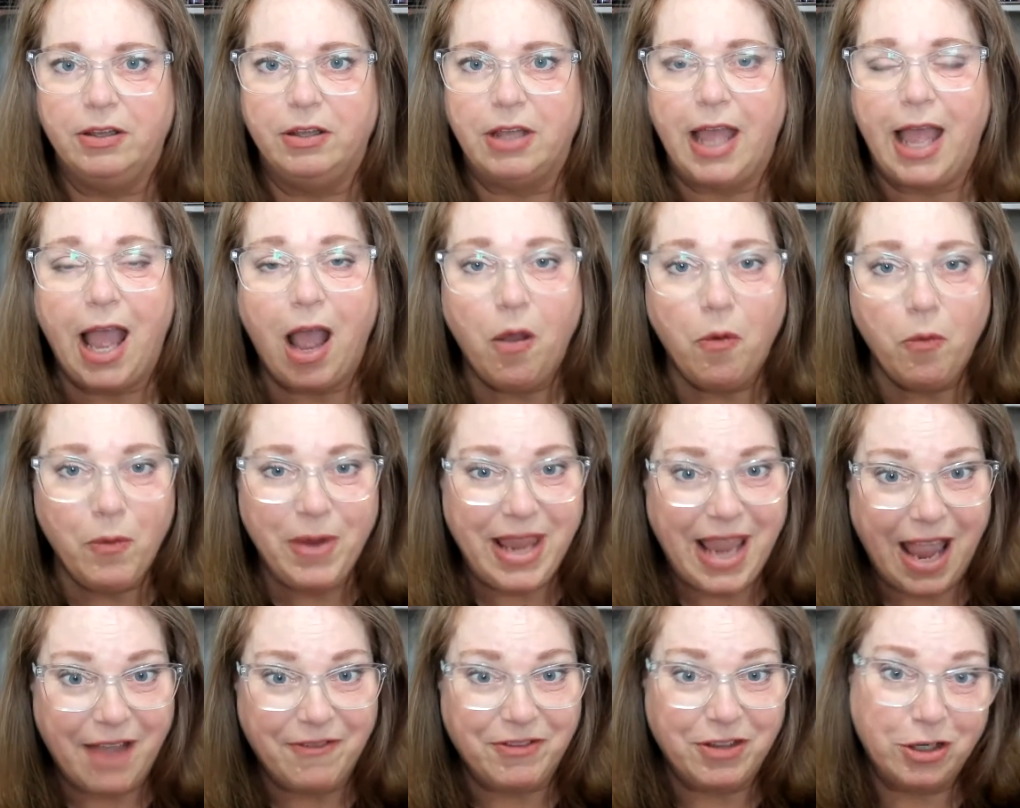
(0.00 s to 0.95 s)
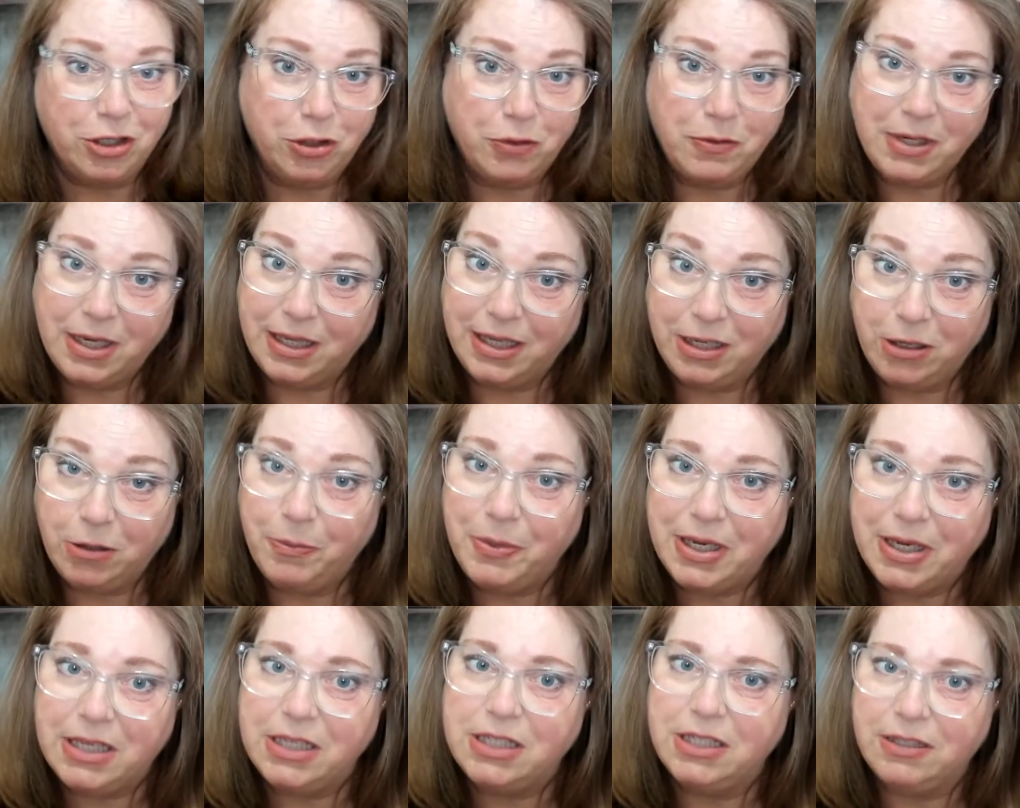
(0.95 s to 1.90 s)
how we have to do it a little
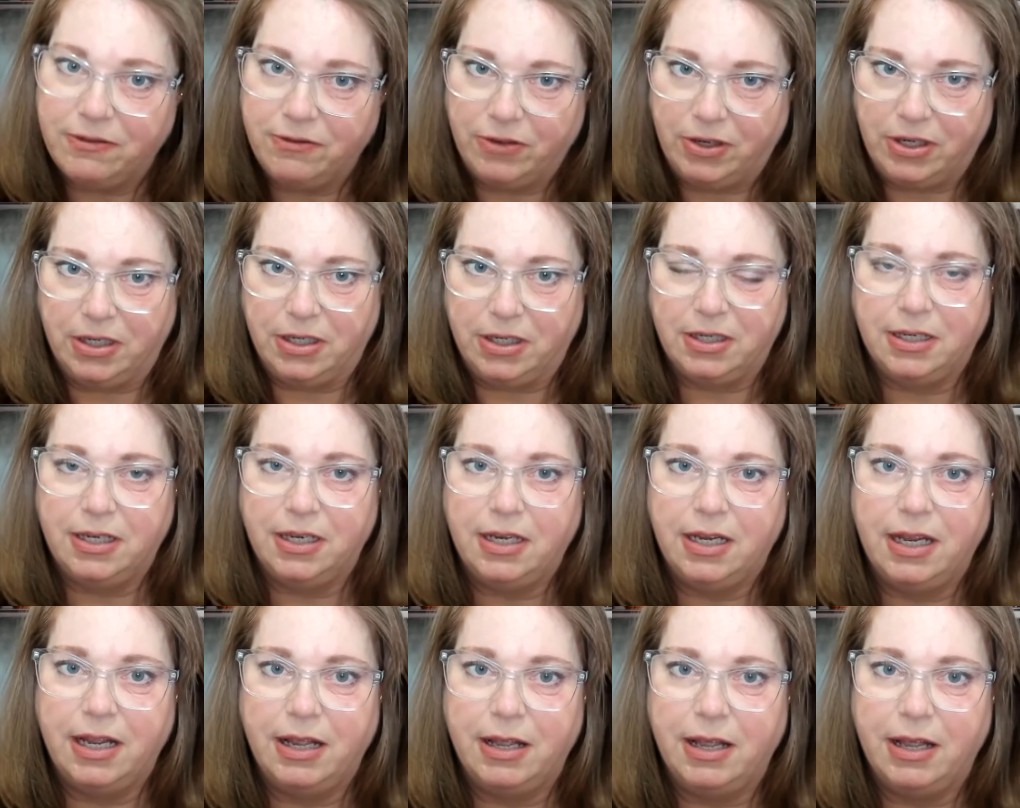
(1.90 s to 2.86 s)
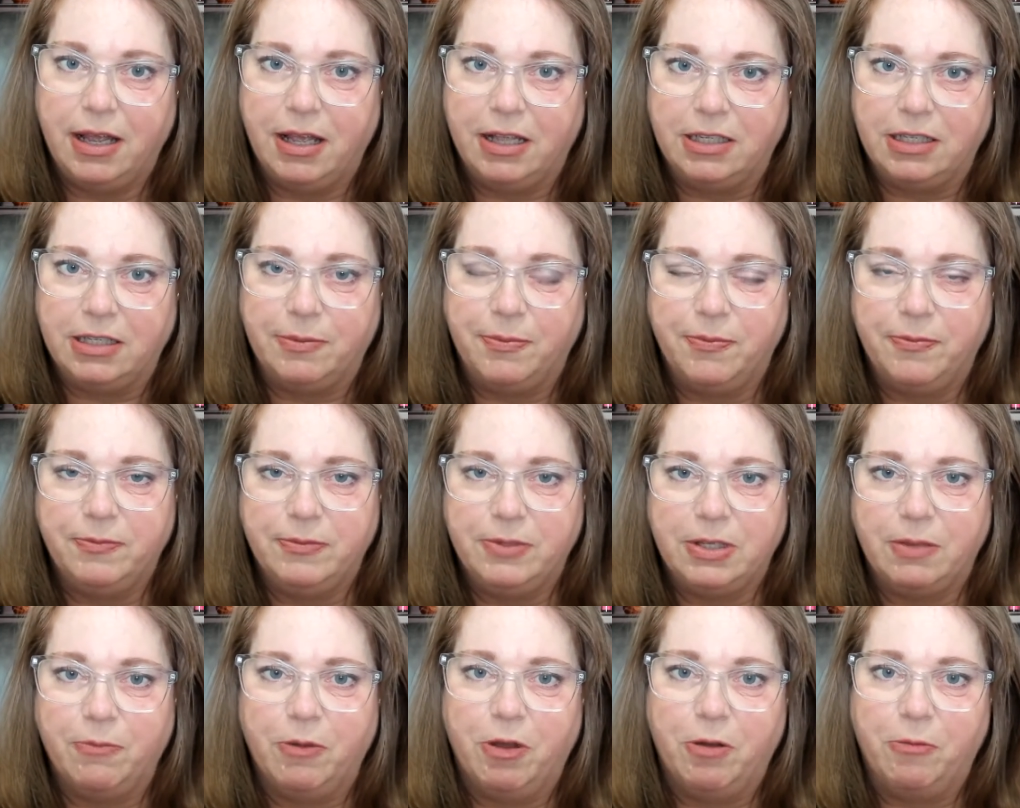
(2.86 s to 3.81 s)
bit different as
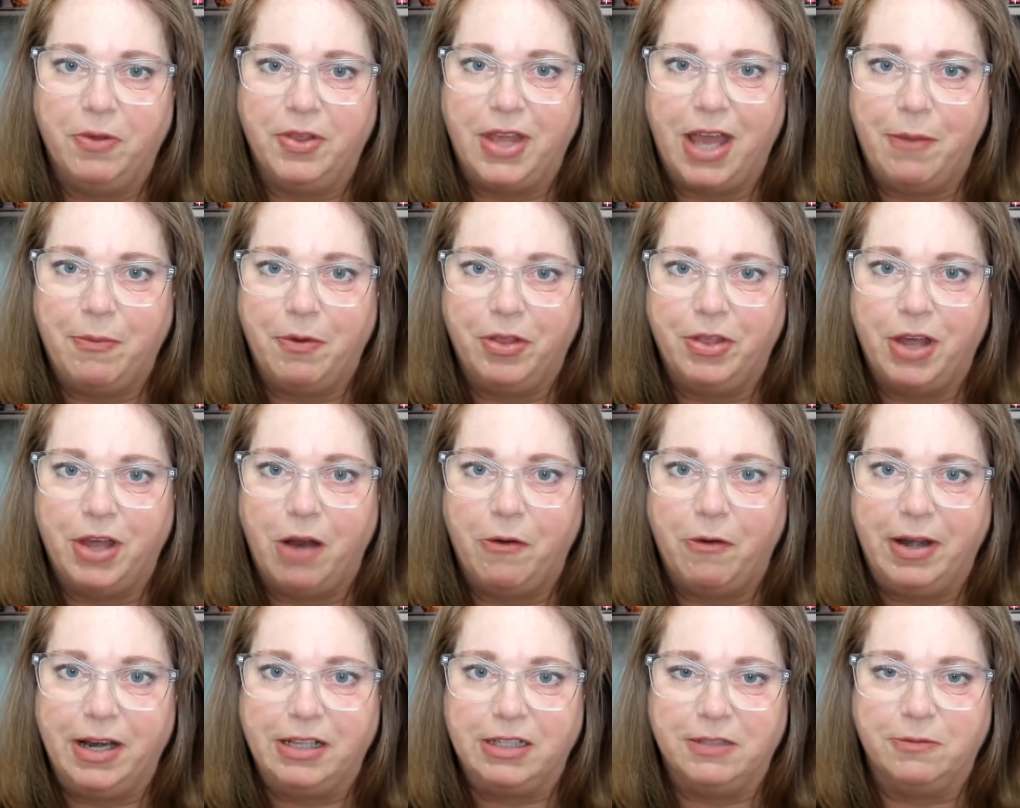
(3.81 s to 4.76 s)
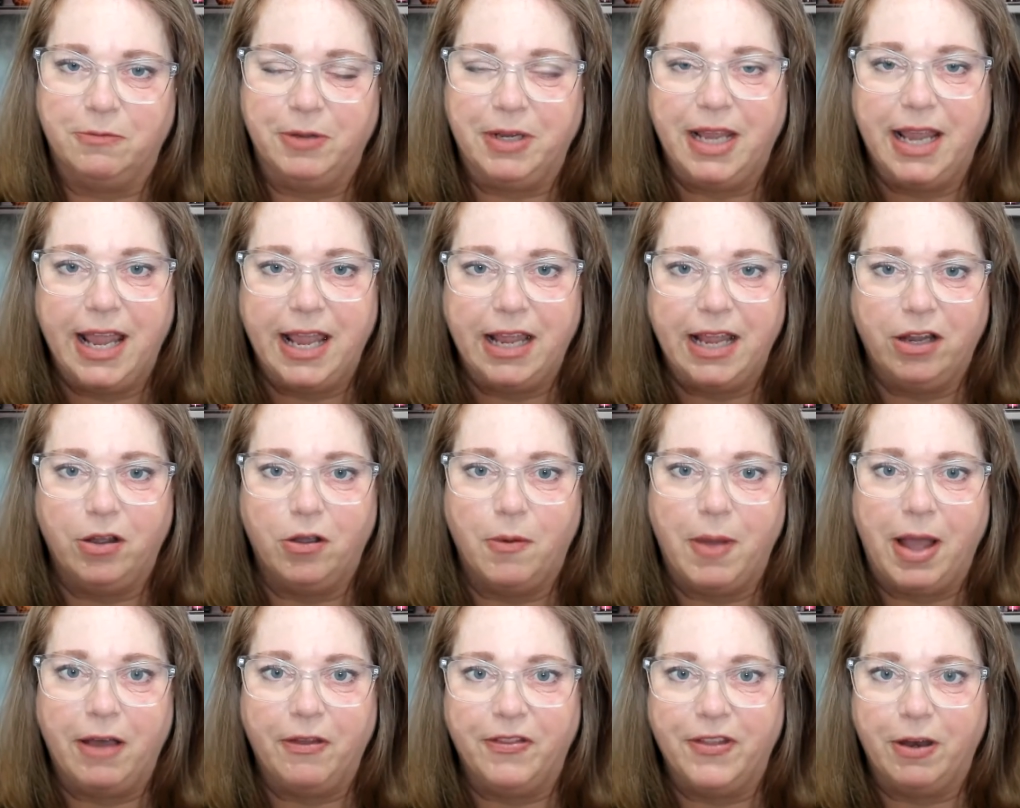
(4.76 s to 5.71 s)
someone with hypothyroidism. We can't go
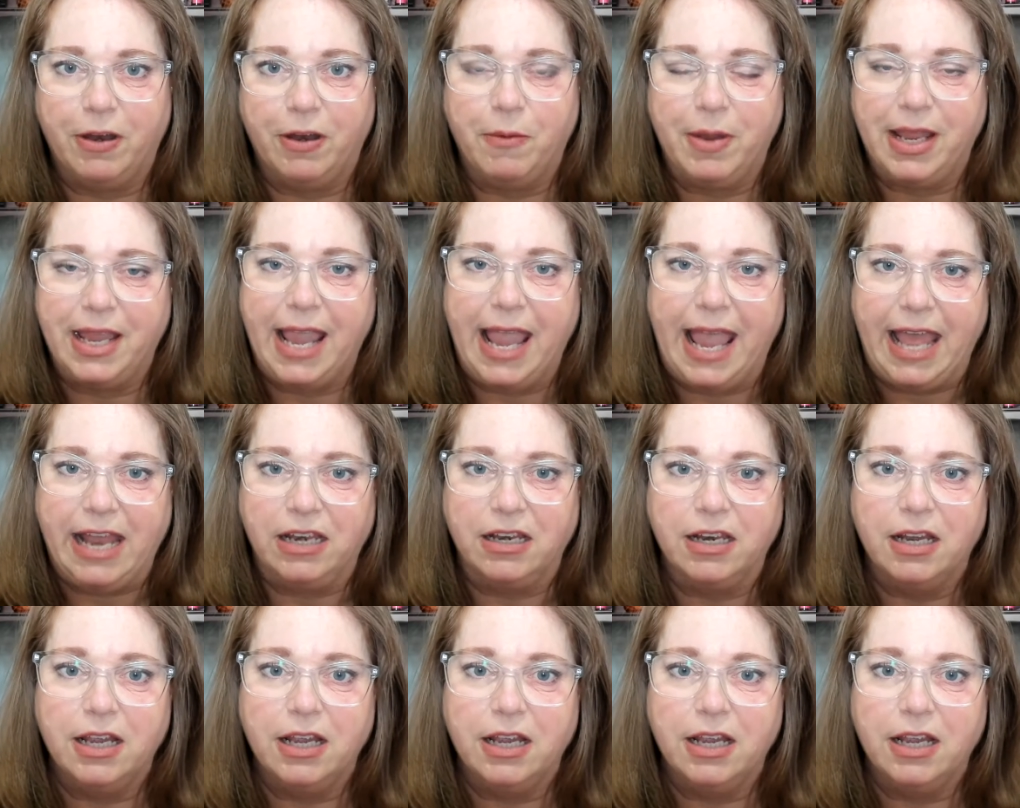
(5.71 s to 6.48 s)
out there. We can't